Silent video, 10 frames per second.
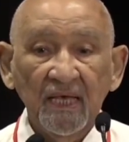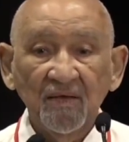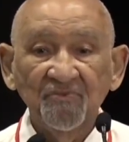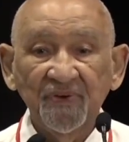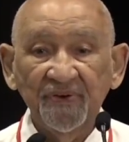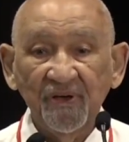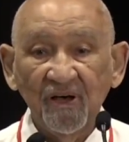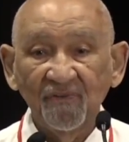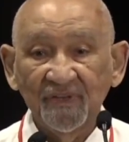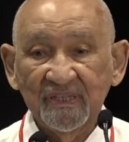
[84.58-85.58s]
very
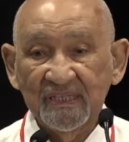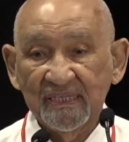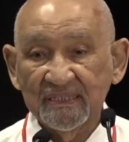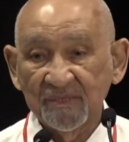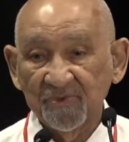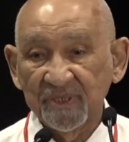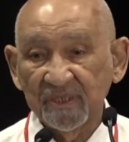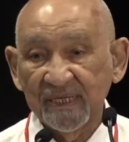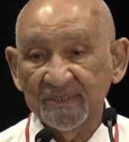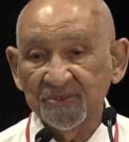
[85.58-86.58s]
often things that we
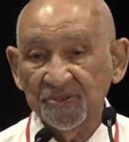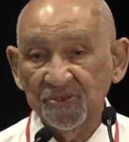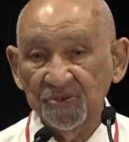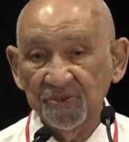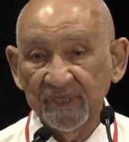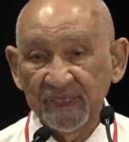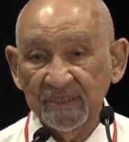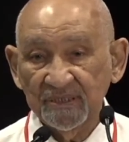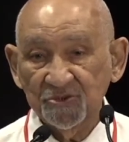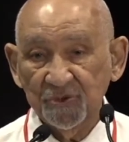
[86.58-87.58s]
could not secure
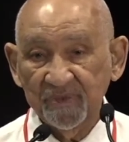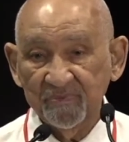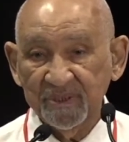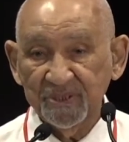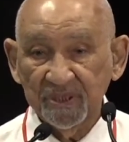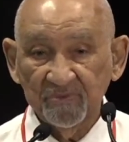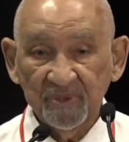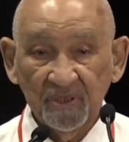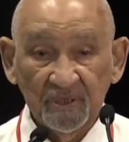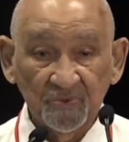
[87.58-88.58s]
in Detroit, Michigan
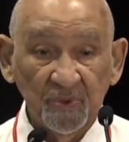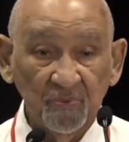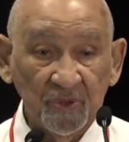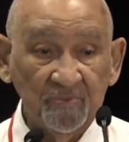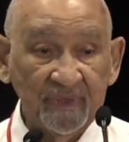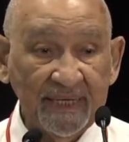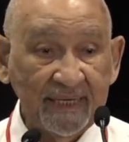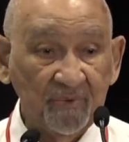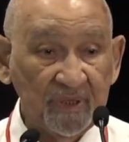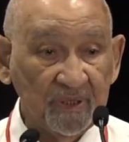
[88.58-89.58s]
because we were
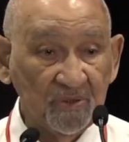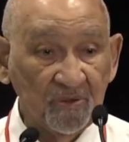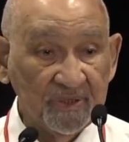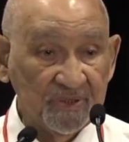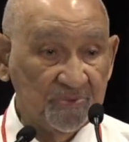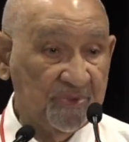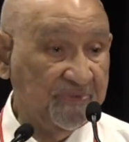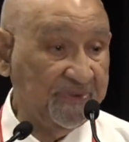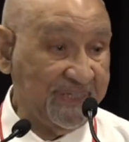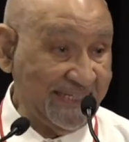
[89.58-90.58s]
black, we could cross the
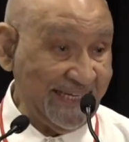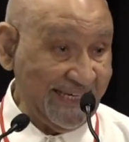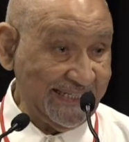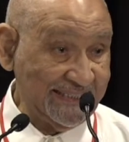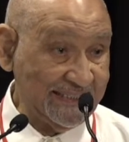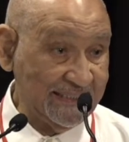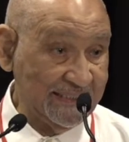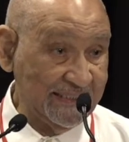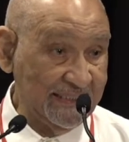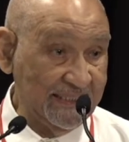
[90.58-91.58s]
river and get.
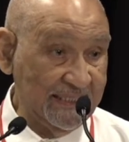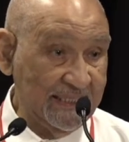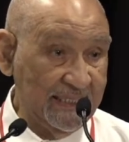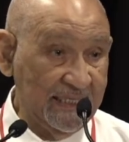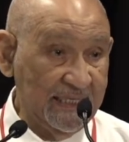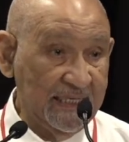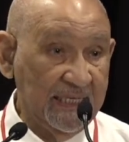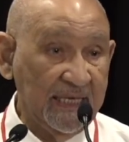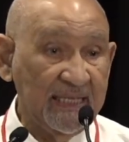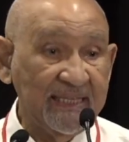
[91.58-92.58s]

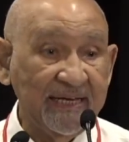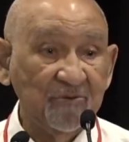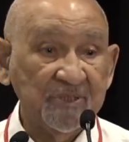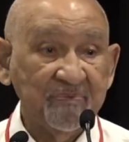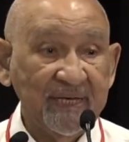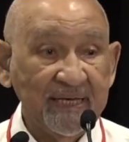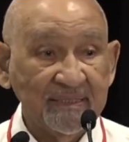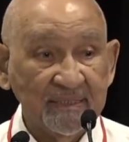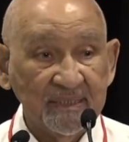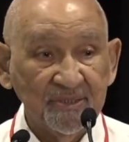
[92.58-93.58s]
And that was my
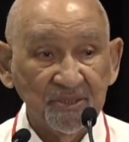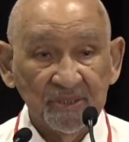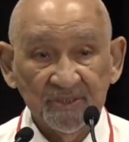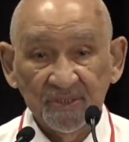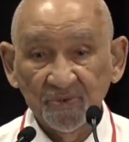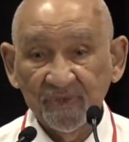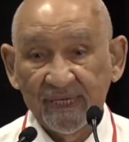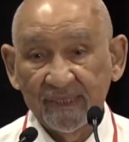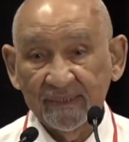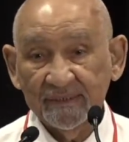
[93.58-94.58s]
existentialistic
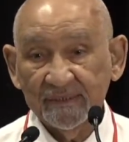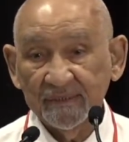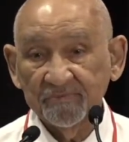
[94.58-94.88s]
reality.